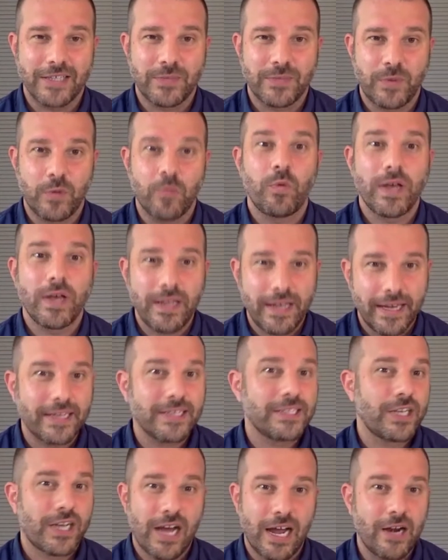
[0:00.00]
been willing
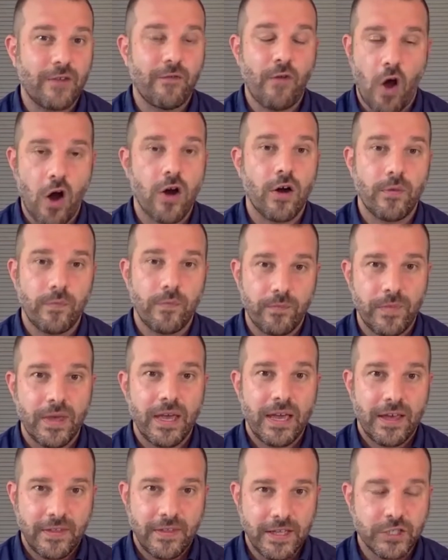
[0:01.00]
to kind of arm
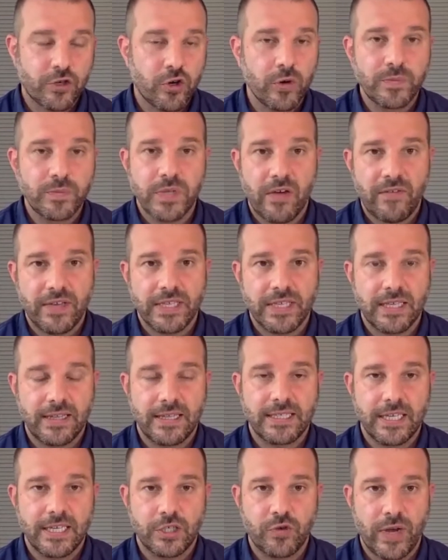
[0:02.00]
these groups. Obviously,
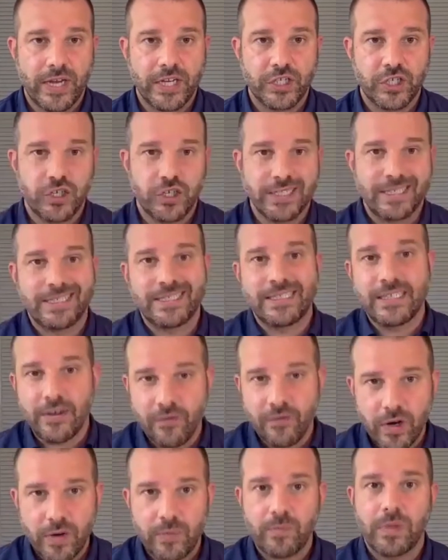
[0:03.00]
the situation is
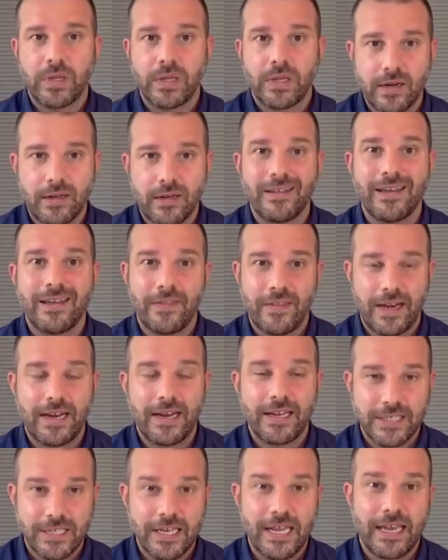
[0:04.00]
different politically than
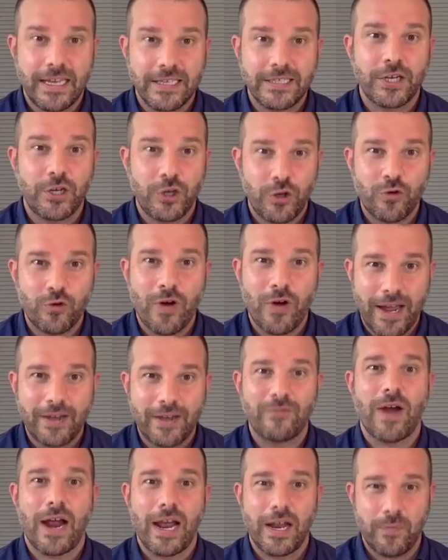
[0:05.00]
it is in
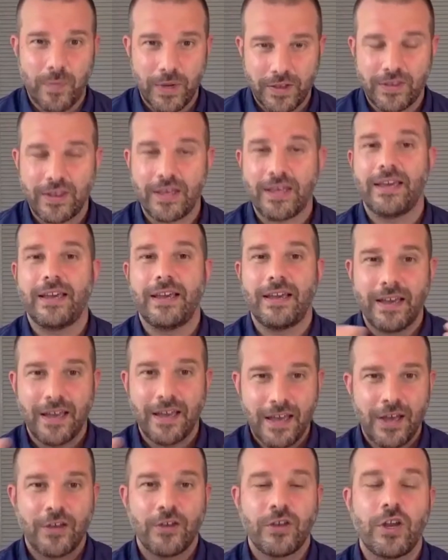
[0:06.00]
Ukraine, right? But the
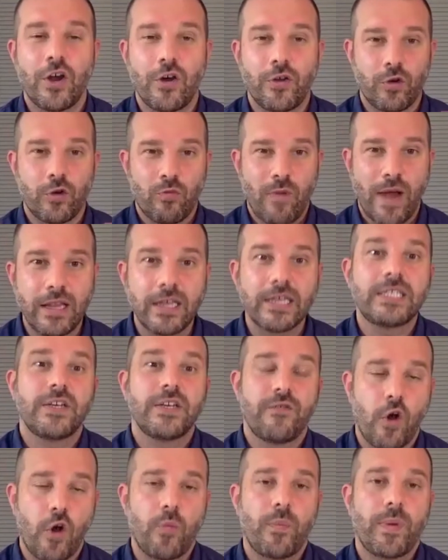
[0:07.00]

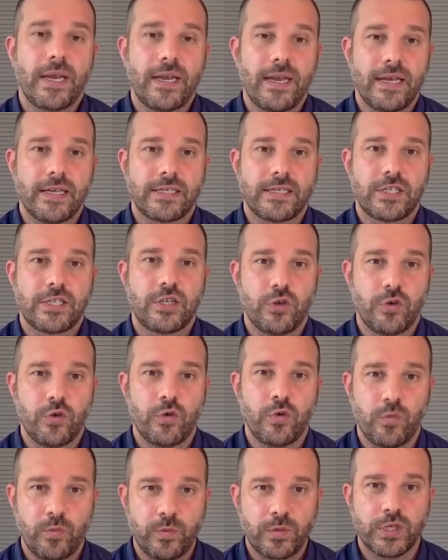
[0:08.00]
relative openness
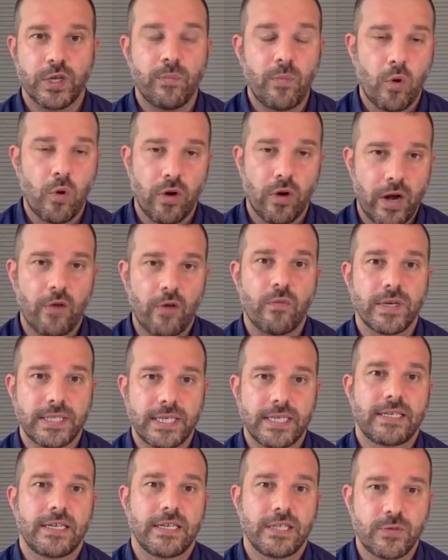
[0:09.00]
to support a
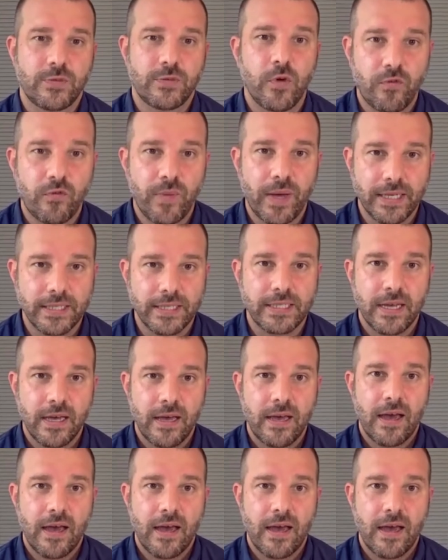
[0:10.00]
resistance movement